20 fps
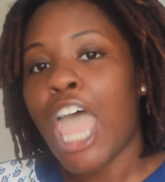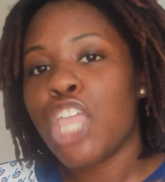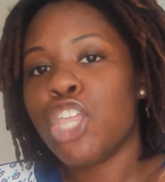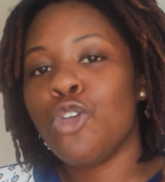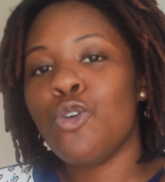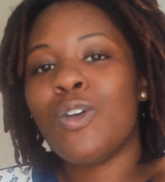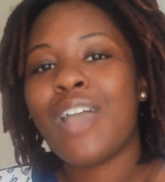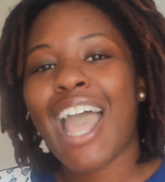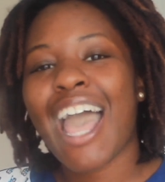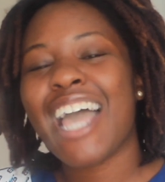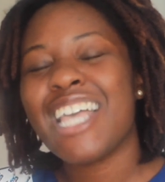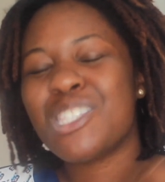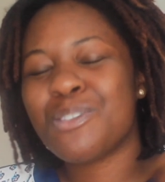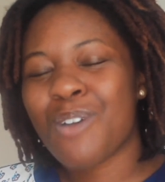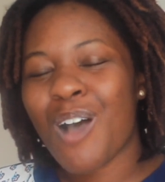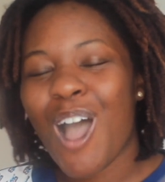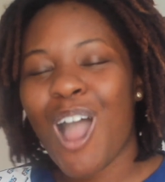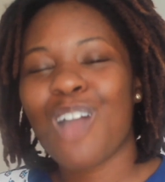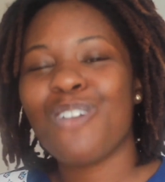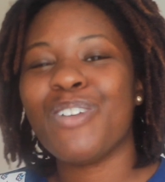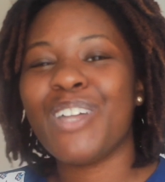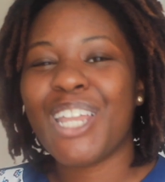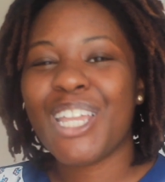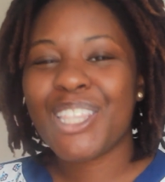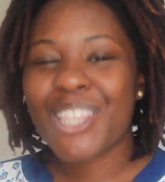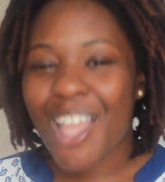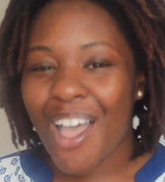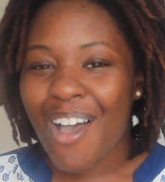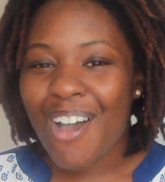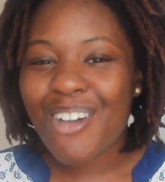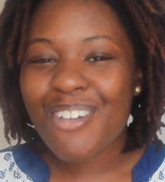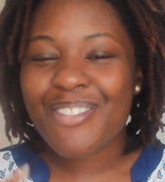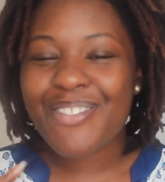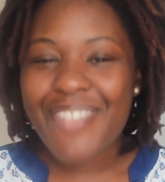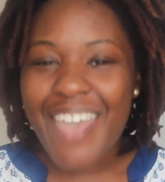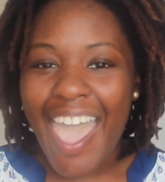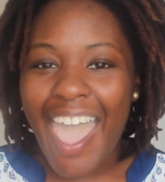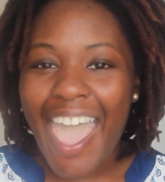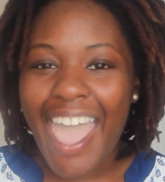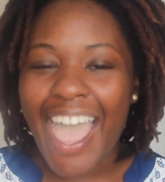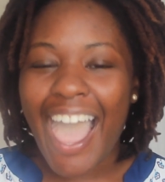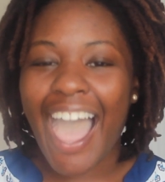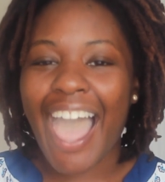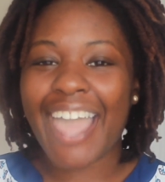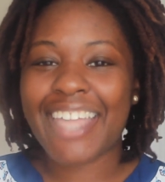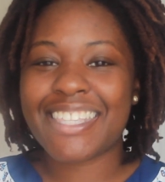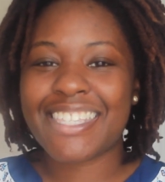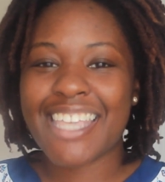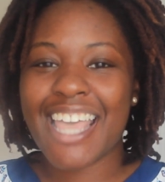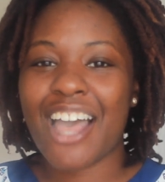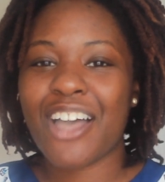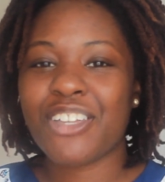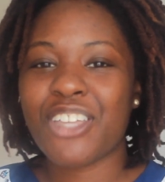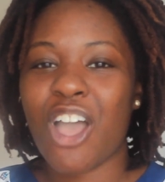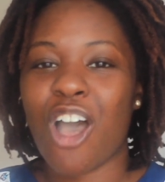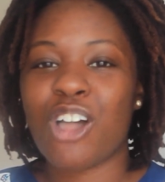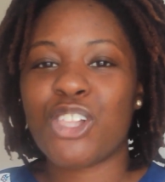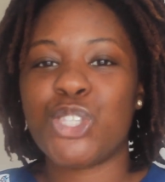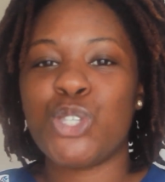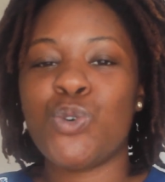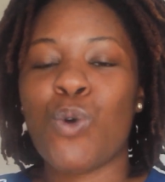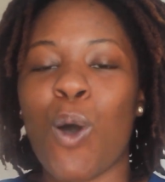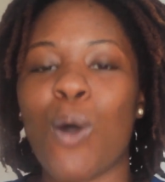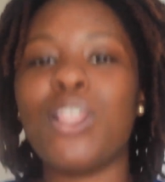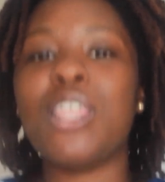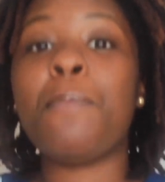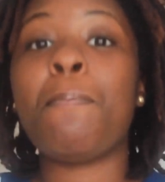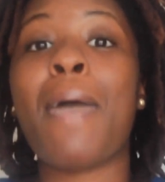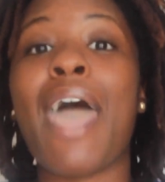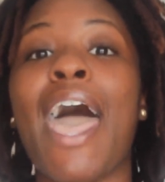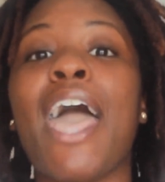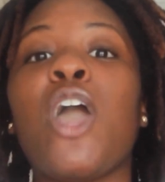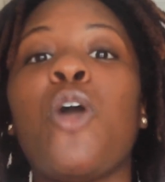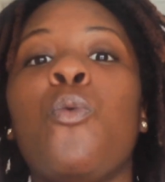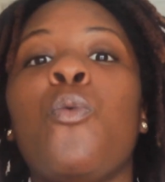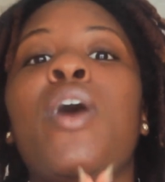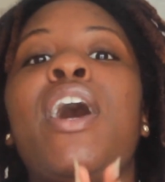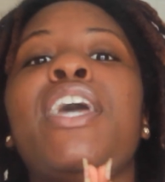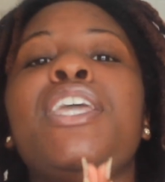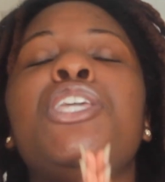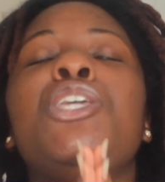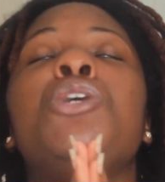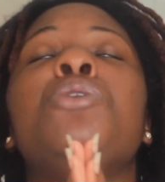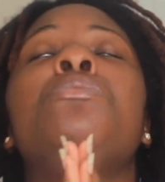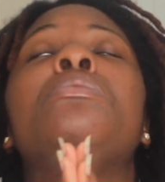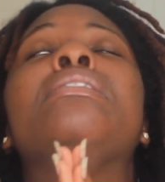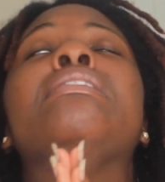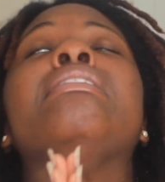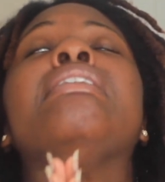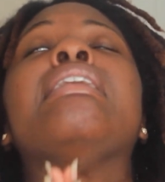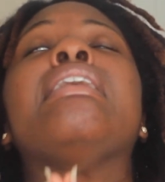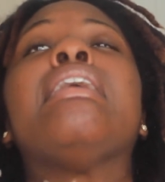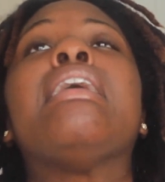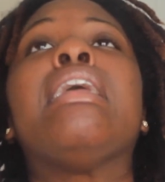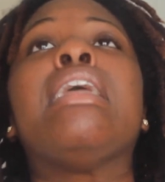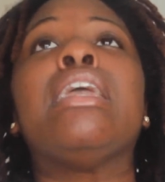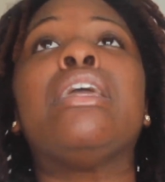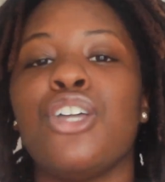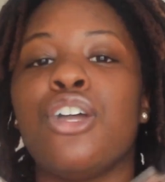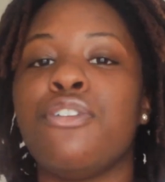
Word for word: you guys will already know that I tell y'all to only pack what you need.